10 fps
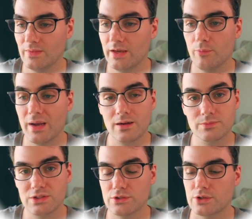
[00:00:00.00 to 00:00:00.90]
Now back
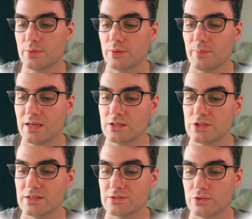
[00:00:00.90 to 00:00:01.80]
up to the top of the
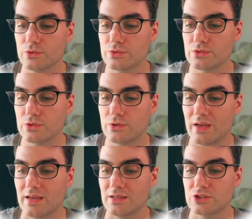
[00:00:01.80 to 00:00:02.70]
page, there's also
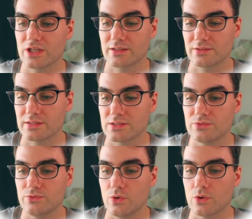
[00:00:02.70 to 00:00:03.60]
a
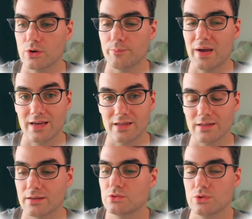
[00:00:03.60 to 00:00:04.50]
checklist for
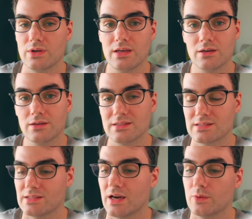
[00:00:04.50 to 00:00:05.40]
packing. So here to
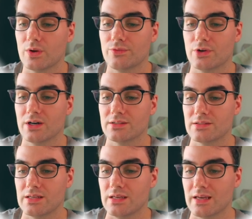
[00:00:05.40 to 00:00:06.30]
start, we've
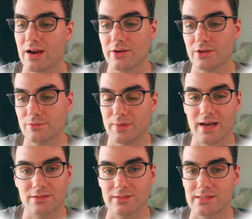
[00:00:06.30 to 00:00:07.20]
got the carry-on
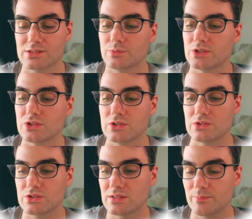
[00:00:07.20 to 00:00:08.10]
pack list, which
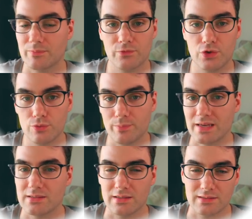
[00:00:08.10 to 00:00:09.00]
is just a few
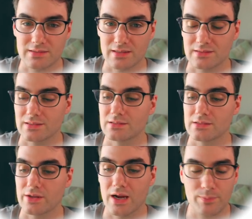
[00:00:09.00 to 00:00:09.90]
basic necessities
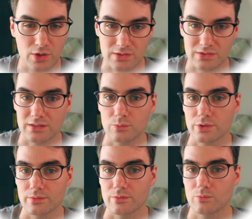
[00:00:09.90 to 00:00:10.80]
that I personally
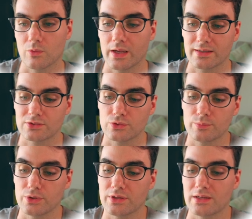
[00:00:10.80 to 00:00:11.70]
wouldn't like to
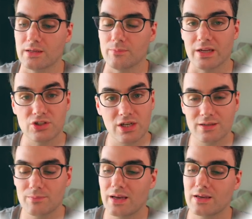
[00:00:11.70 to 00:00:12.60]
put in my
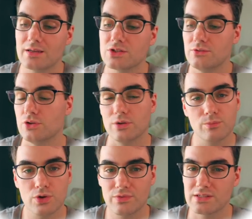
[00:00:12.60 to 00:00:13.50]
check-in baggage. You can
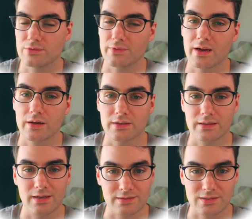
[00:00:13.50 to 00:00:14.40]
move these around
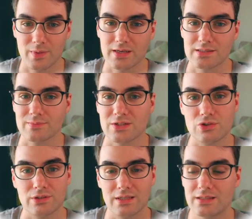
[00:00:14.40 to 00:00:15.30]
and customize them
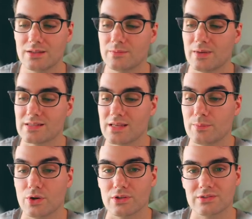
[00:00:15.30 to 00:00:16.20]
as you need them, as they
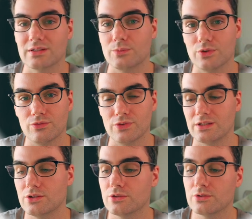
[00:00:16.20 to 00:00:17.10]
personally would
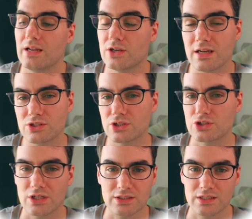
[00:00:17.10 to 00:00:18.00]
fit you. And you can actually
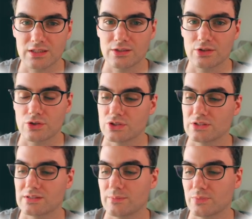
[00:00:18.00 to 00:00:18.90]
change it in the
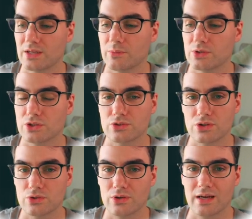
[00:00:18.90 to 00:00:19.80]
Notion template, which I'll
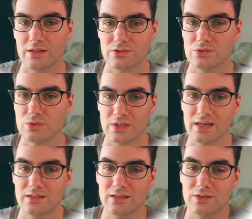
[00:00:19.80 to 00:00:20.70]
show you how to do
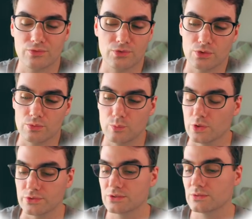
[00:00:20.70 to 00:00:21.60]
that if you
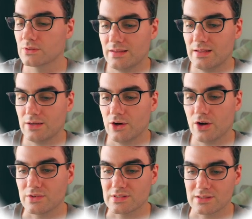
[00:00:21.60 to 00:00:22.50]
want to. And then
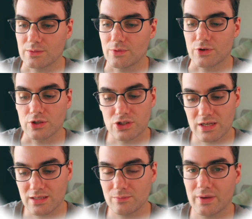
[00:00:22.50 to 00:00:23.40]
obviously we've got
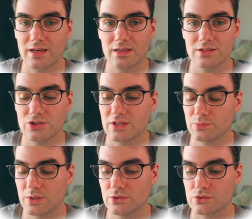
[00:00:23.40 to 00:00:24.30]
check-in baggage
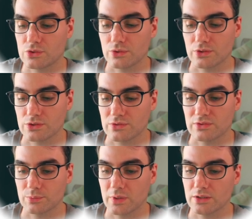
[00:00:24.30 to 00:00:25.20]
as well as
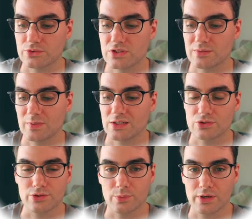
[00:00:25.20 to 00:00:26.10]
toiletries as well, just to make
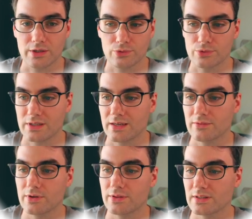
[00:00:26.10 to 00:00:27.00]
sure that we're including
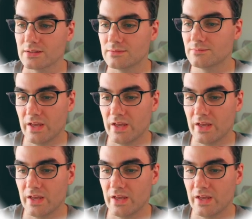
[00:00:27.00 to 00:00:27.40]
everything.